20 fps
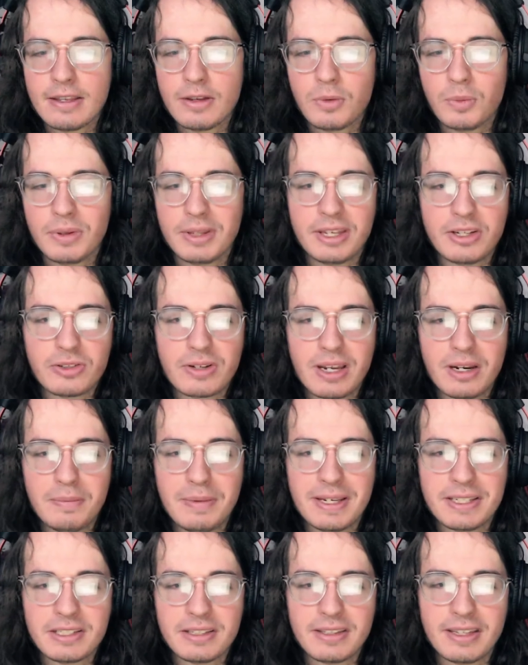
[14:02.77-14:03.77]
when they try to
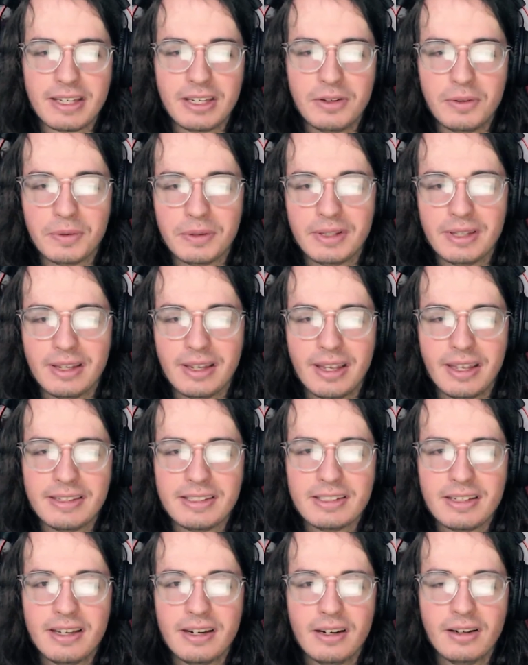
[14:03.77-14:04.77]
make something new and
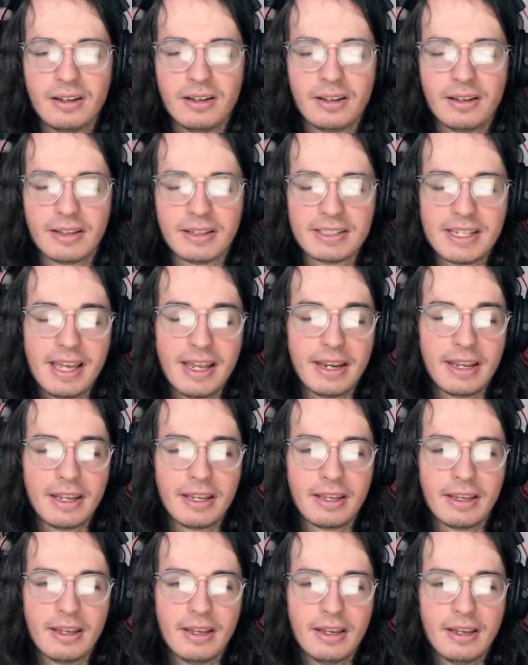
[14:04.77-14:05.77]
exciting
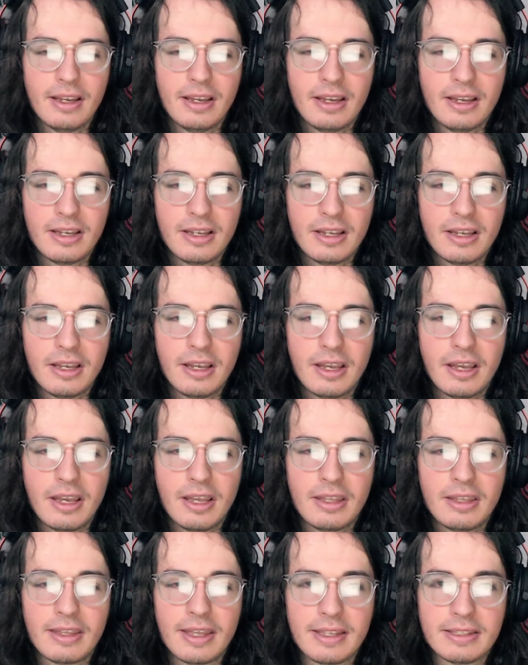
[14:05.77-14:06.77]

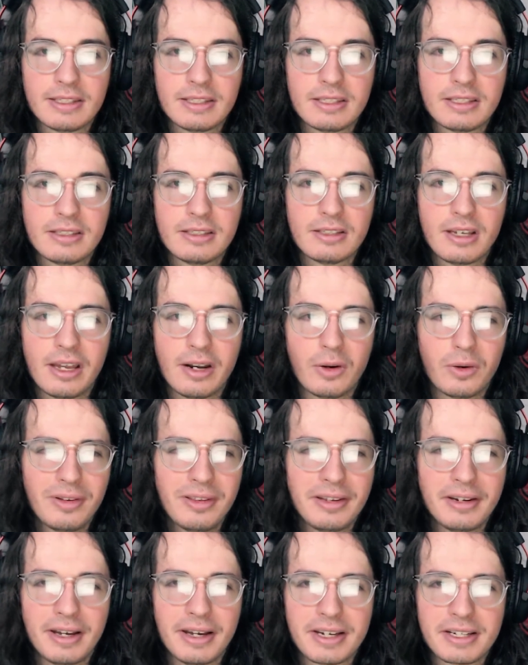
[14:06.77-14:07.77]
that's
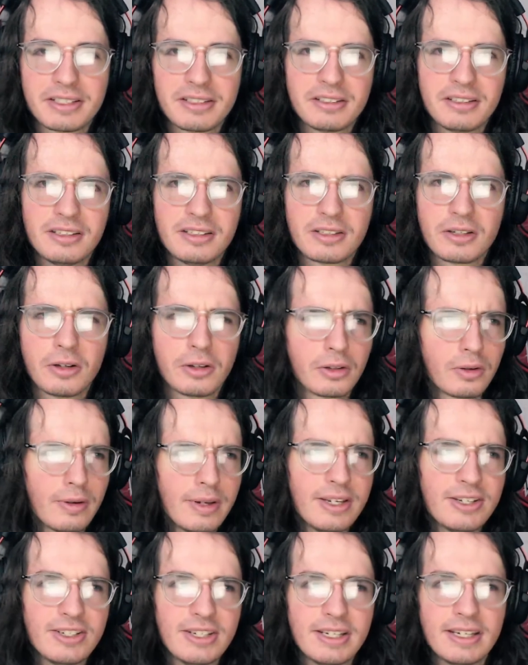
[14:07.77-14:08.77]
unorthodox, it's called
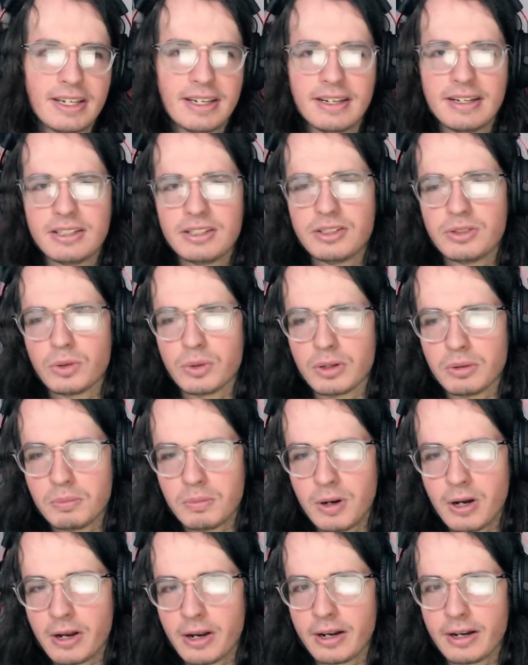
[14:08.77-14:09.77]
cringy and it's torn
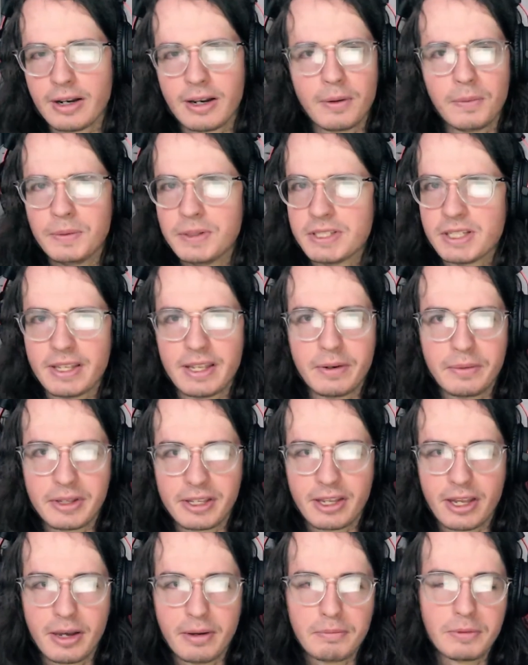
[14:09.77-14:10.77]
apart. We saw that
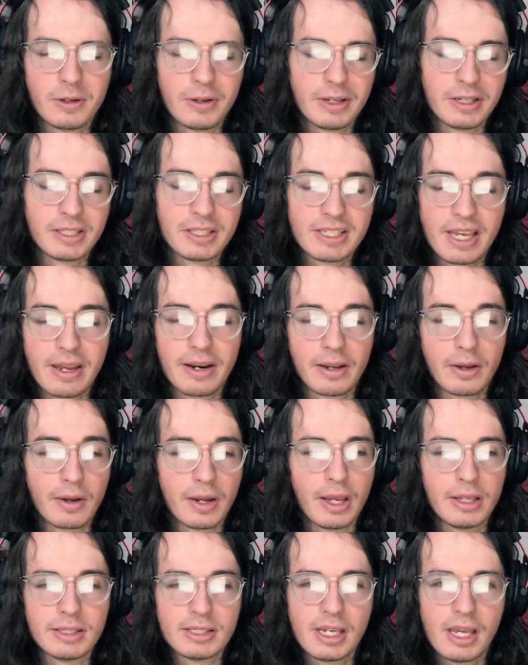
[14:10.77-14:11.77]
with Cup during Scouting
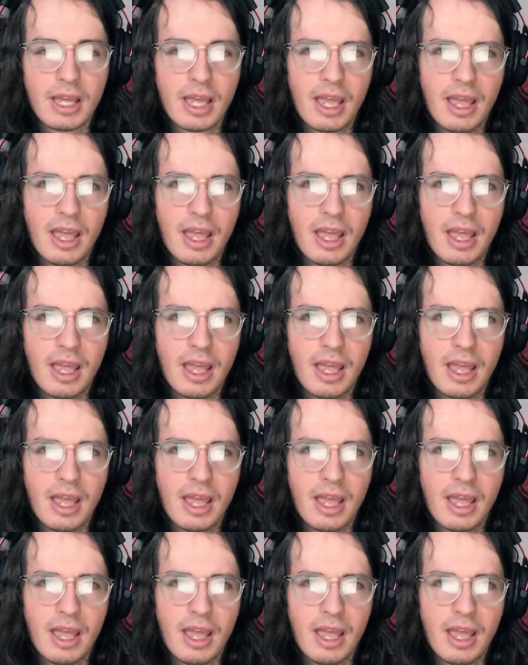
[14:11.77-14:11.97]
Grounds.